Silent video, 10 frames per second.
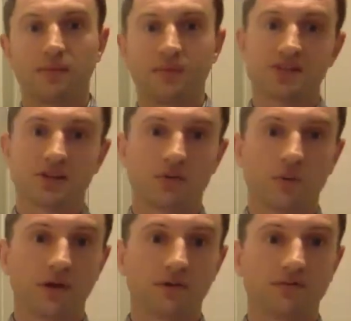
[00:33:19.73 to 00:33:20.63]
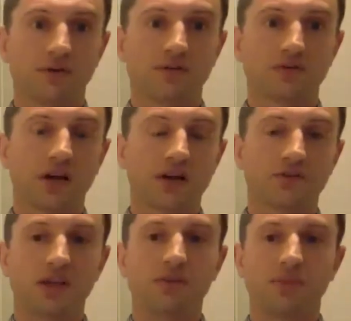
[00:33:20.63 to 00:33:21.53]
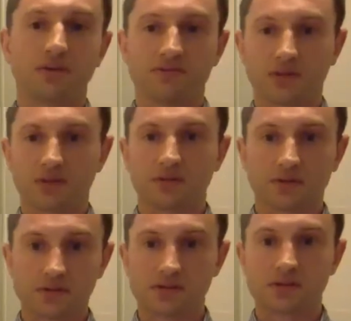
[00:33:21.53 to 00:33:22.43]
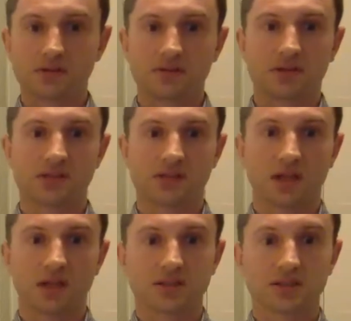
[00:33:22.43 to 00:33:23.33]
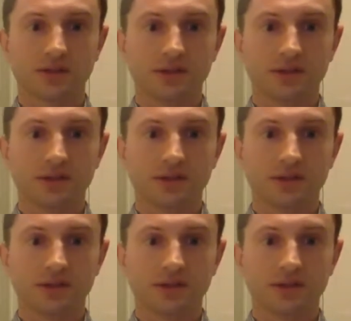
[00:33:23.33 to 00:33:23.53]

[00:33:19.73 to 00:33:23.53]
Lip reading: That's a good way of kind of keeping flavors distinct.